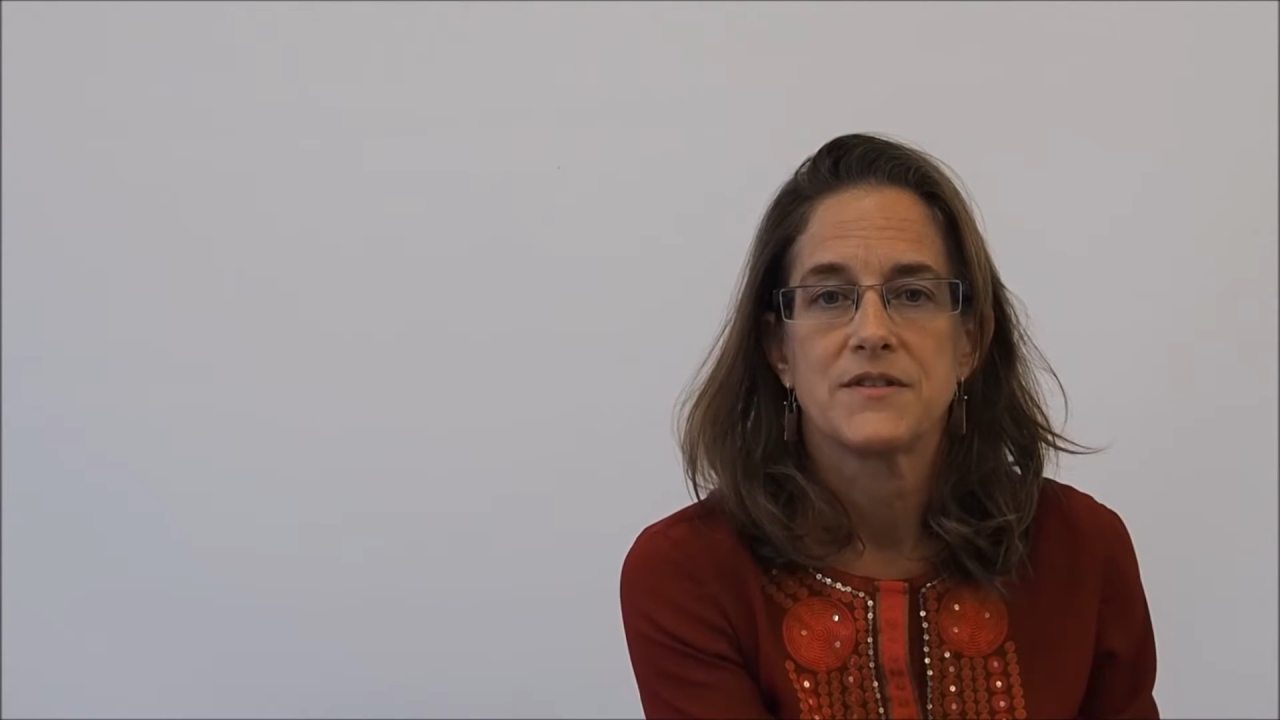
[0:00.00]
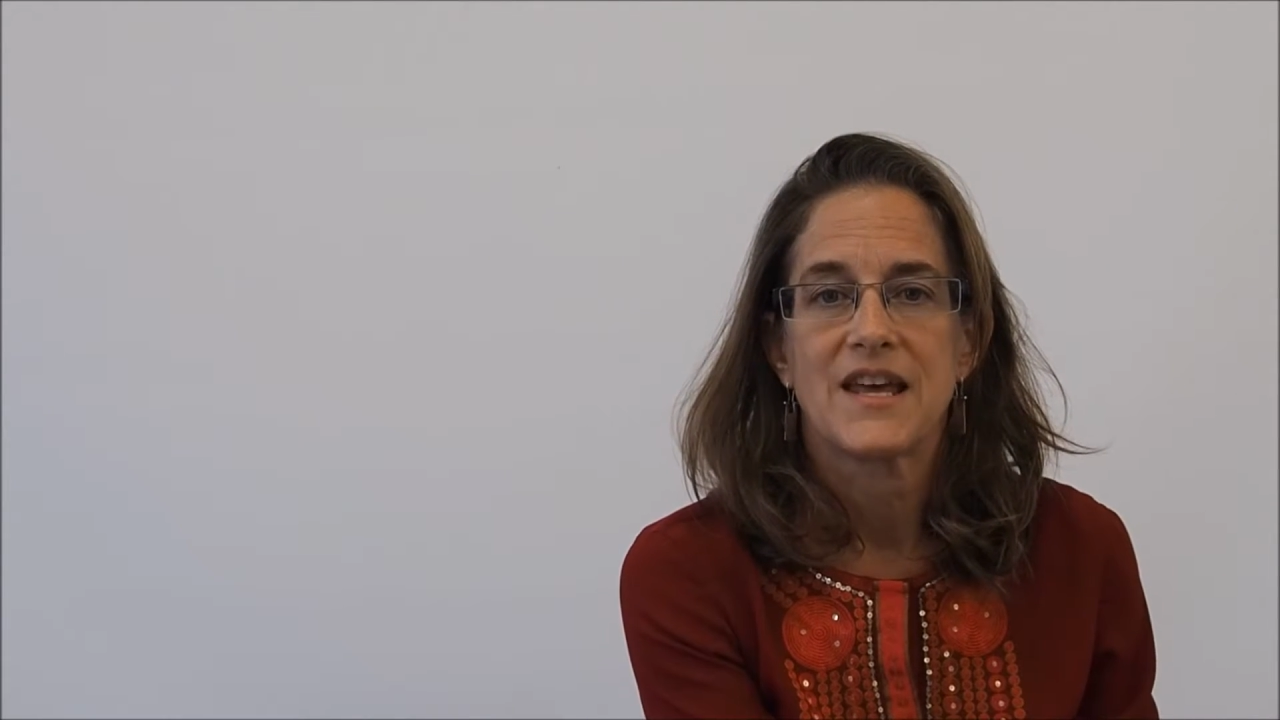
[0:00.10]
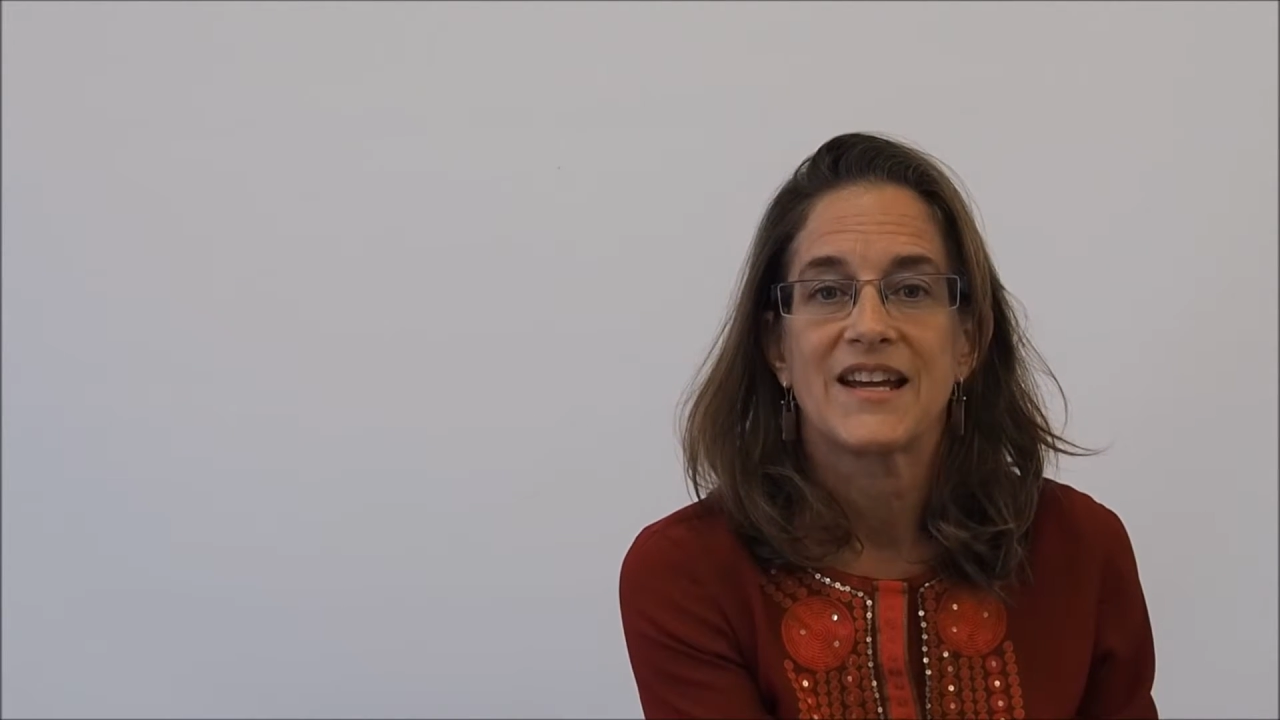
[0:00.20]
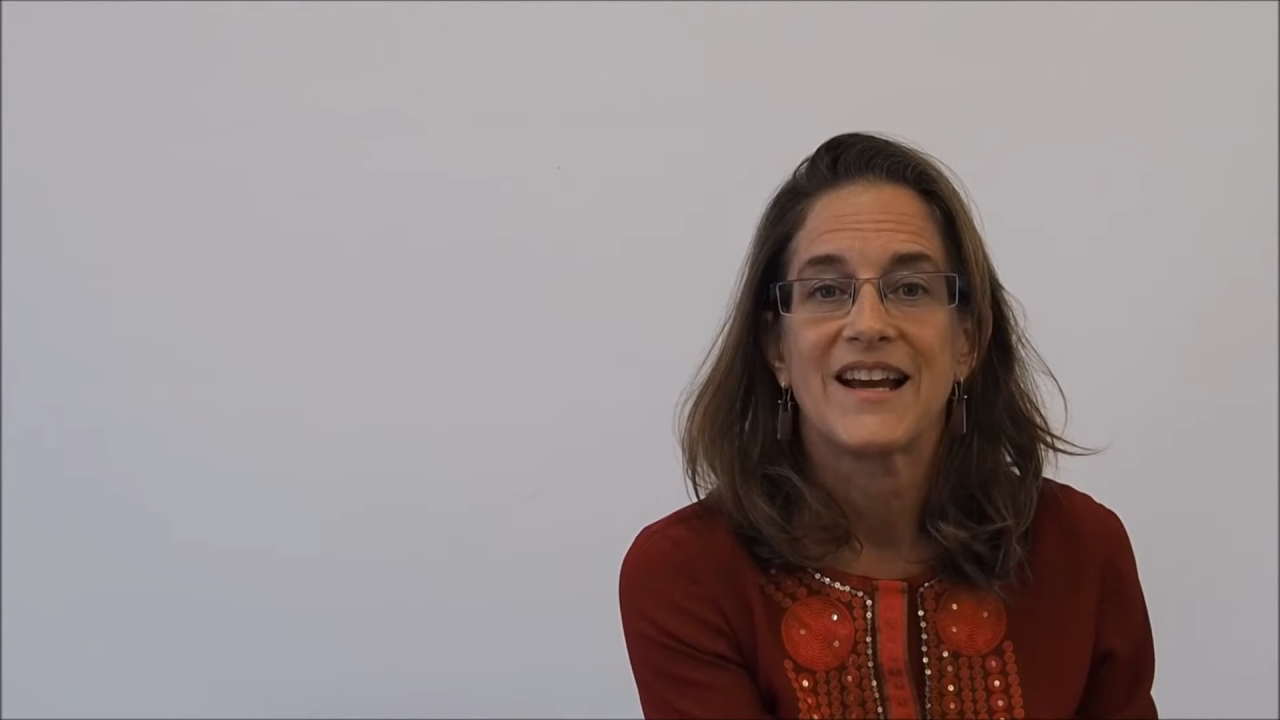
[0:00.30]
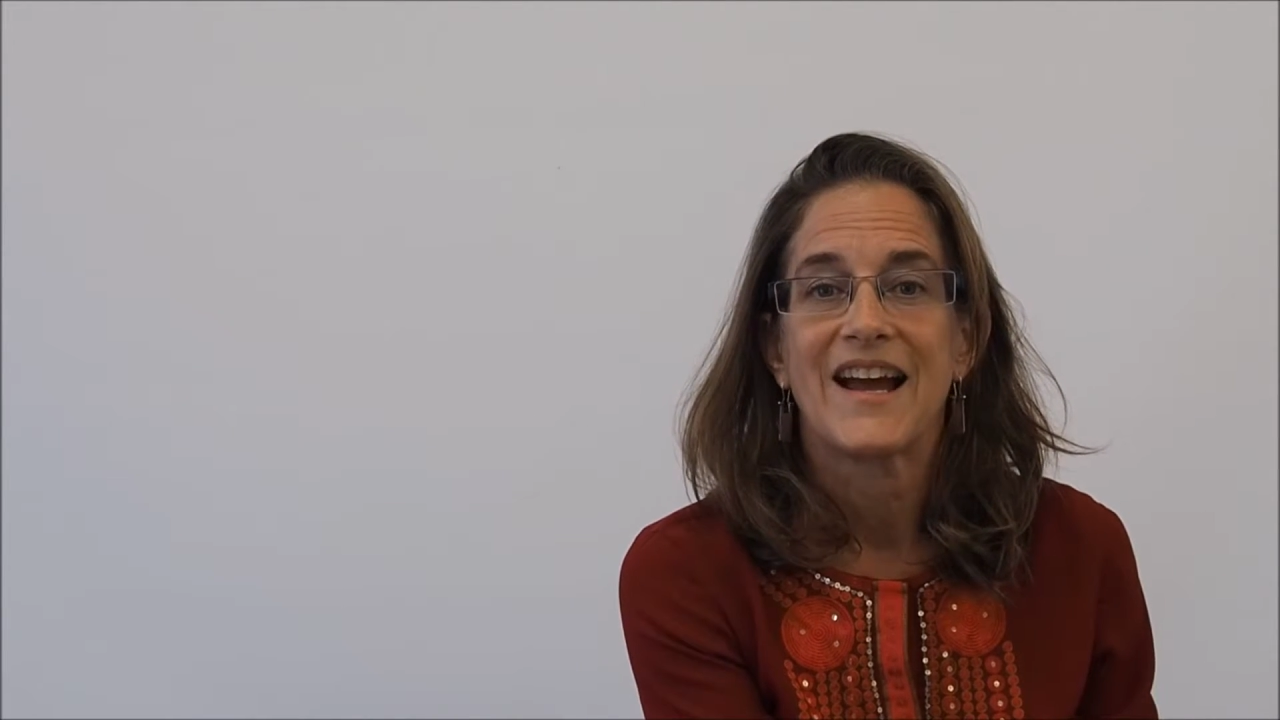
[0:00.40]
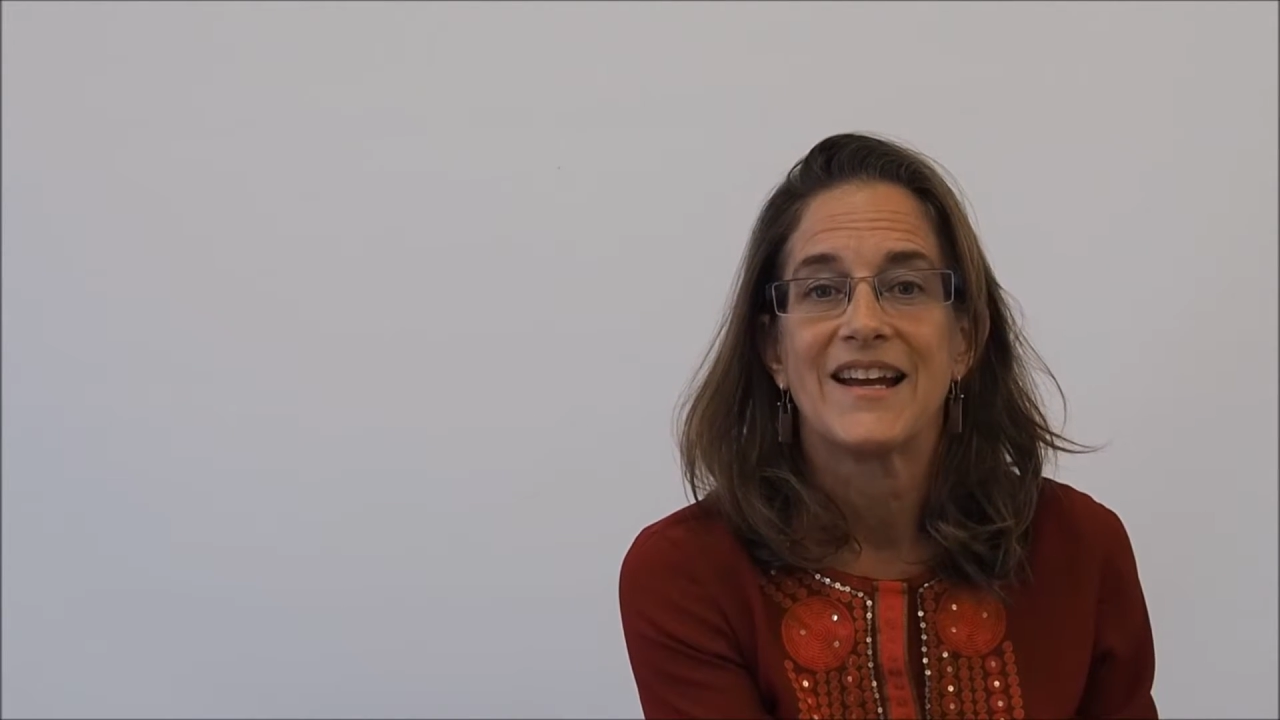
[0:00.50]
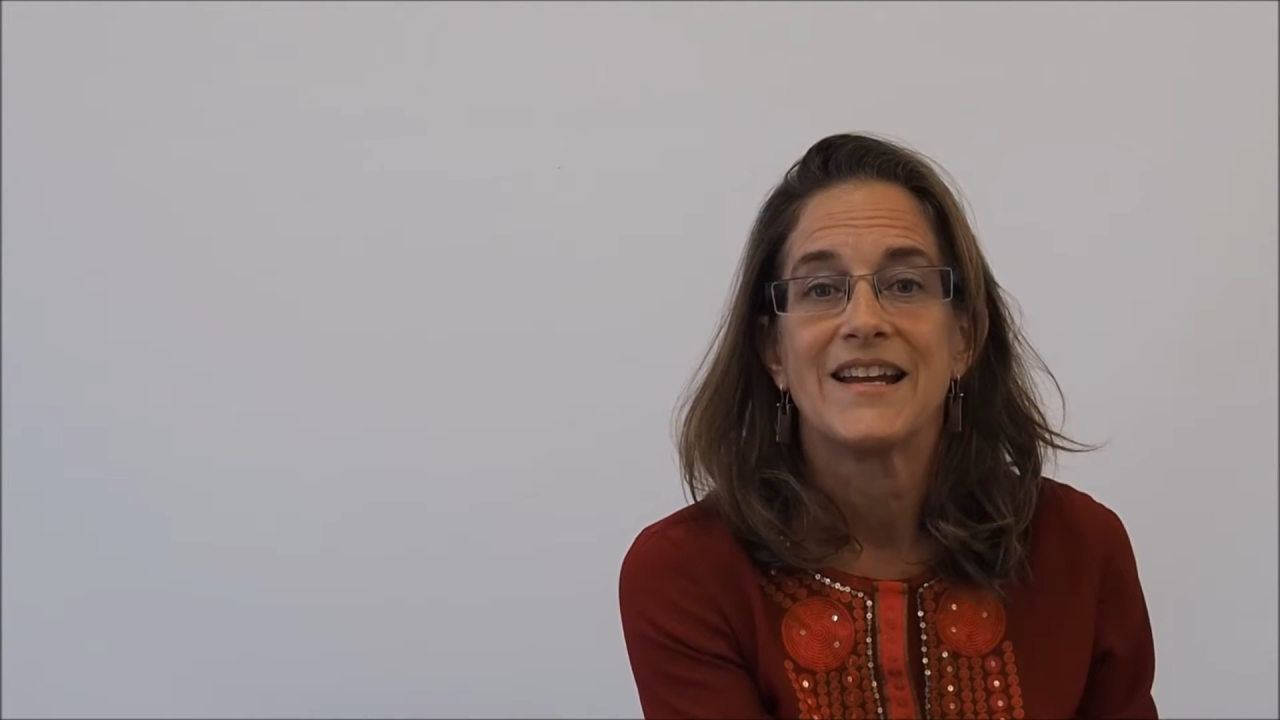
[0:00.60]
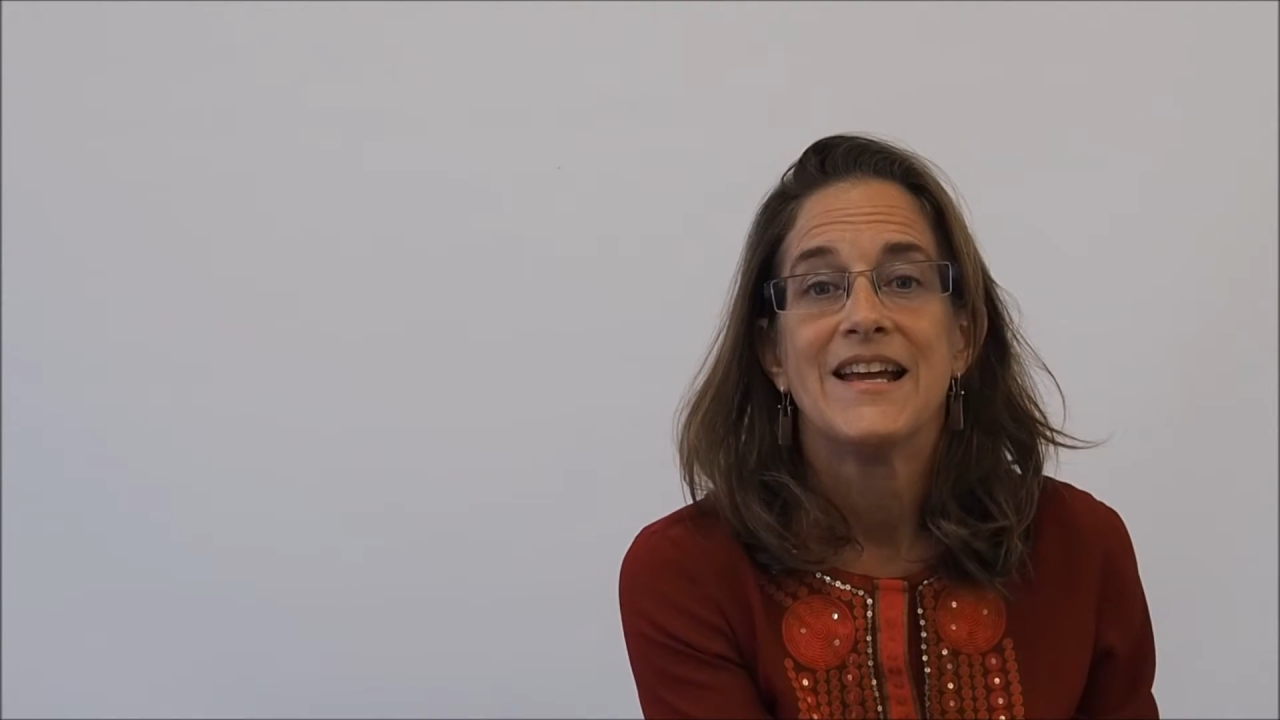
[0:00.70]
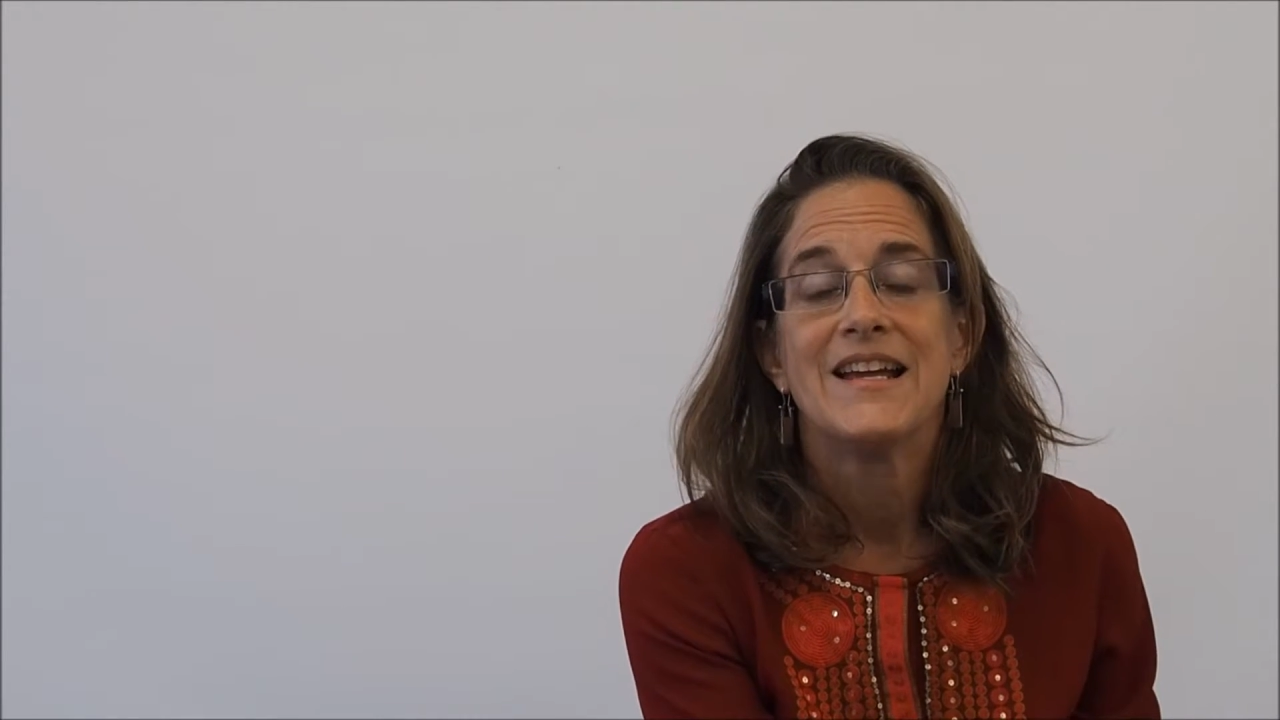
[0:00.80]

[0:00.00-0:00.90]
that guide